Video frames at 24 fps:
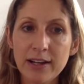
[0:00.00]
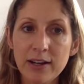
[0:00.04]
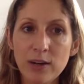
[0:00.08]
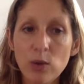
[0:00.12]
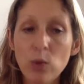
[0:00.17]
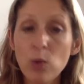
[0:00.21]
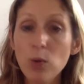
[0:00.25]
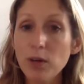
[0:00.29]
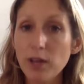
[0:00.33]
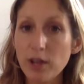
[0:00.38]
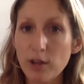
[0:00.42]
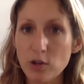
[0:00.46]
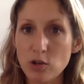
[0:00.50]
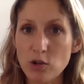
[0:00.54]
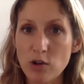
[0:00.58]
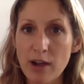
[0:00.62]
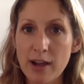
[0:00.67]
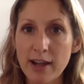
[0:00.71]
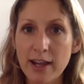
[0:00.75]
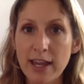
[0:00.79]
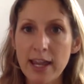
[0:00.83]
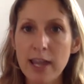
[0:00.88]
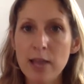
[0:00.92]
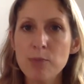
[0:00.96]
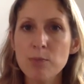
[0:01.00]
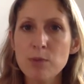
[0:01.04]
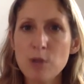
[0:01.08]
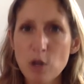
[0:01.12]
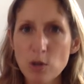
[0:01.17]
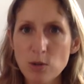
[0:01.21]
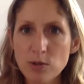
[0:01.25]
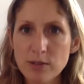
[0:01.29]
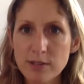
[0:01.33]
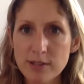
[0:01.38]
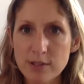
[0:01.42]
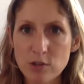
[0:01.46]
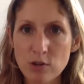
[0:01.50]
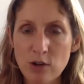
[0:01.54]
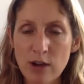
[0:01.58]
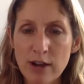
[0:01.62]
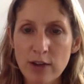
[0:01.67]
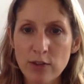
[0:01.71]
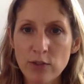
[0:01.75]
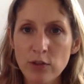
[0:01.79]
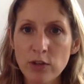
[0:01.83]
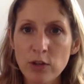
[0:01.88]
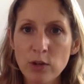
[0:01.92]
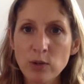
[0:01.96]
audio track, a hypnosis track
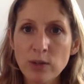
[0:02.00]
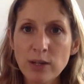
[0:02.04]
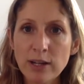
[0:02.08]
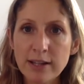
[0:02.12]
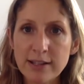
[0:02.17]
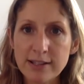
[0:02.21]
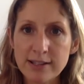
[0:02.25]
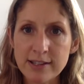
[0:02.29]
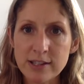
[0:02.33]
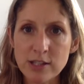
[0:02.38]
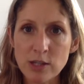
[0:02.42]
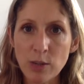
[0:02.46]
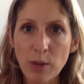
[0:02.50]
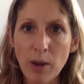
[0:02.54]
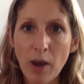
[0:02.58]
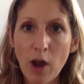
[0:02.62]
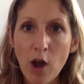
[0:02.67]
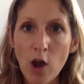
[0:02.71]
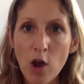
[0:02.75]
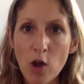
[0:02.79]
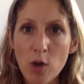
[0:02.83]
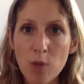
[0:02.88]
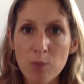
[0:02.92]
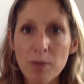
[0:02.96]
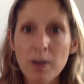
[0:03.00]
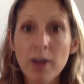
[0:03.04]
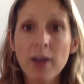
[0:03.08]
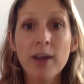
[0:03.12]
for you to listen to at home.